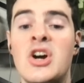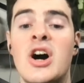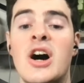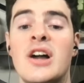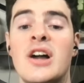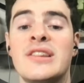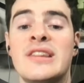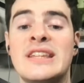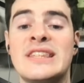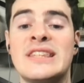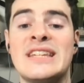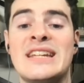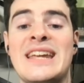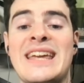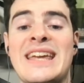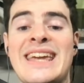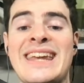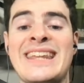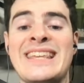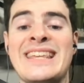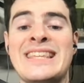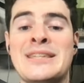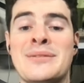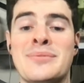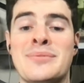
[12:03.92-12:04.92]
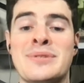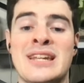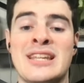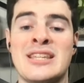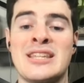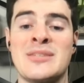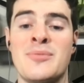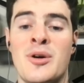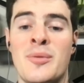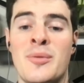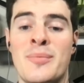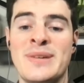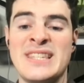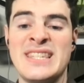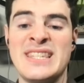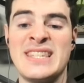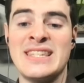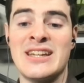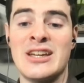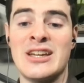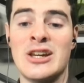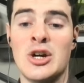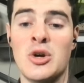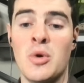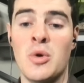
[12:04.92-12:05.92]
On LinkedIn, eighty-seven percent of small businesses are
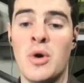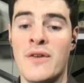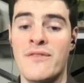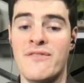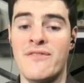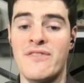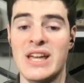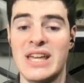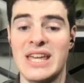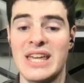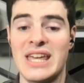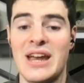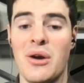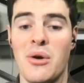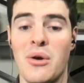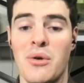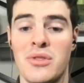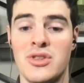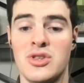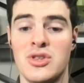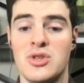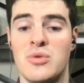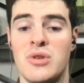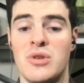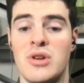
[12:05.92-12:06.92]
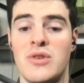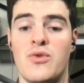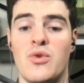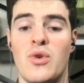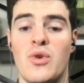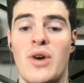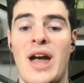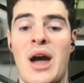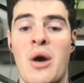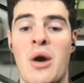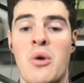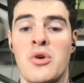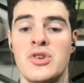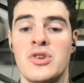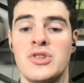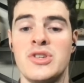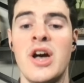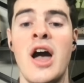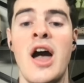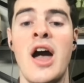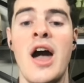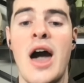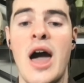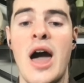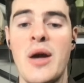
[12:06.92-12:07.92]
going to qualify candidate within twenty-four hours.
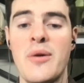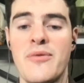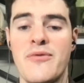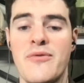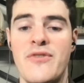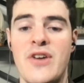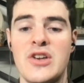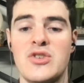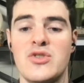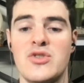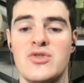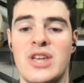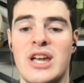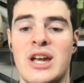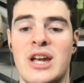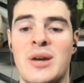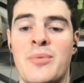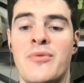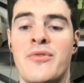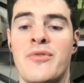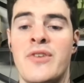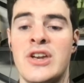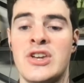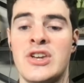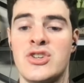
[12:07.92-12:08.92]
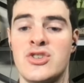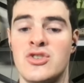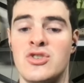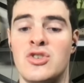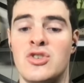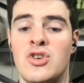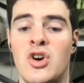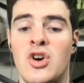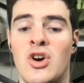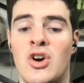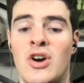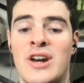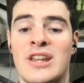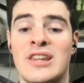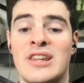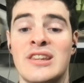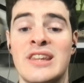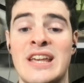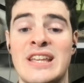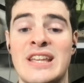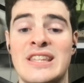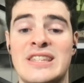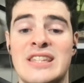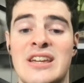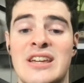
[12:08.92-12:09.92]
Hire professionals like a professional on
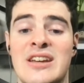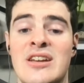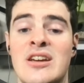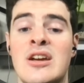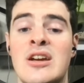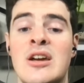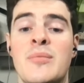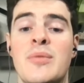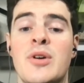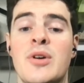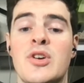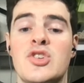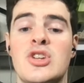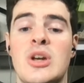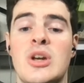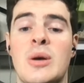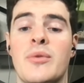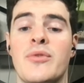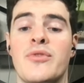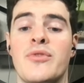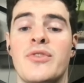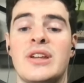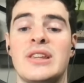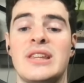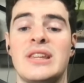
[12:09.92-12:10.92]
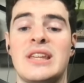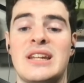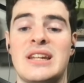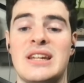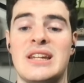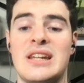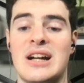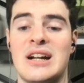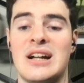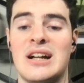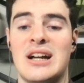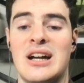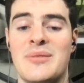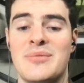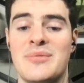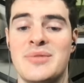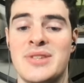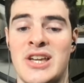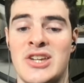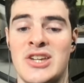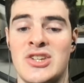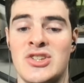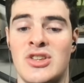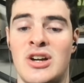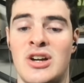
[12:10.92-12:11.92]
LinkedIn. Push job for free on LinkedIn.com
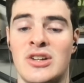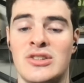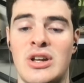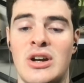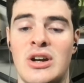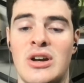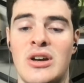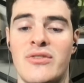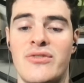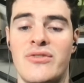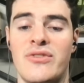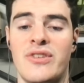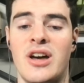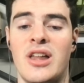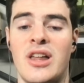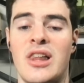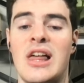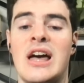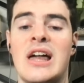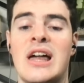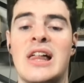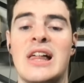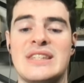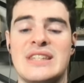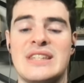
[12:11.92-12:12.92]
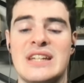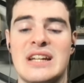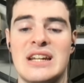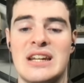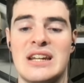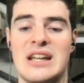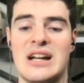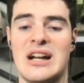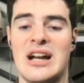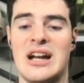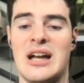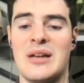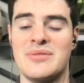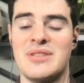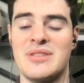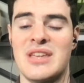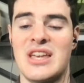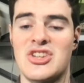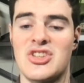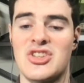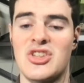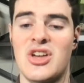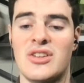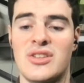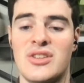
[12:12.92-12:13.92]
slash Lockdown NFL. That's LinkedIn.com
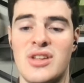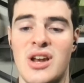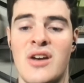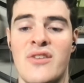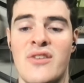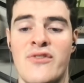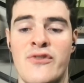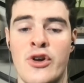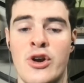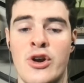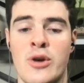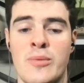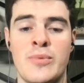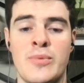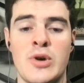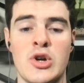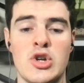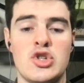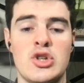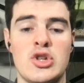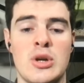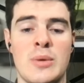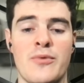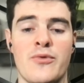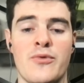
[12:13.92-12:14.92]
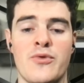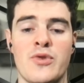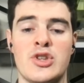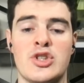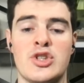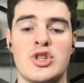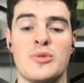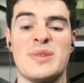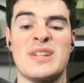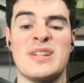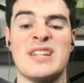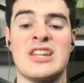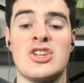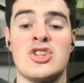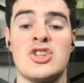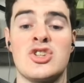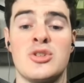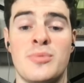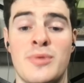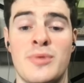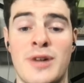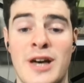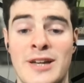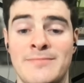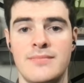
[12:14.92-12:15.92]
slash Lockdown NFL to push job for free. Terms and conditions
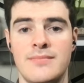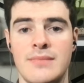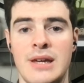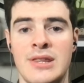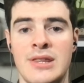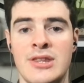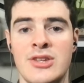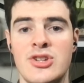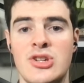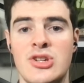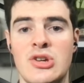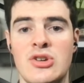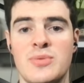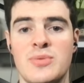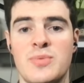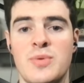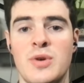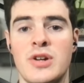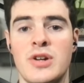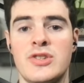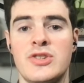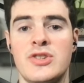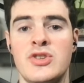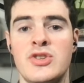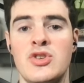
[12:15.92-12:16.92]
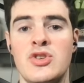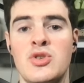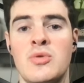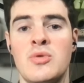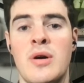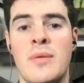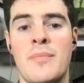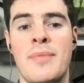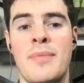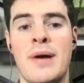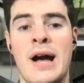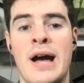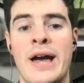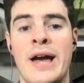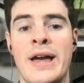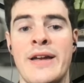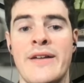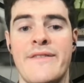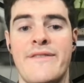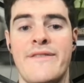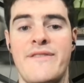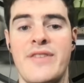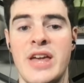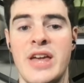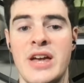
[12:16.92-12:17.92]
apply. And the show is brought to you
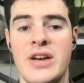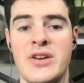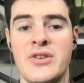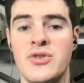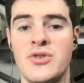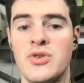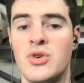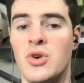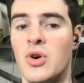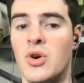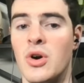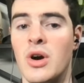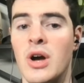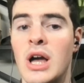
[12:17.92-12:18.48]
by FanDuel.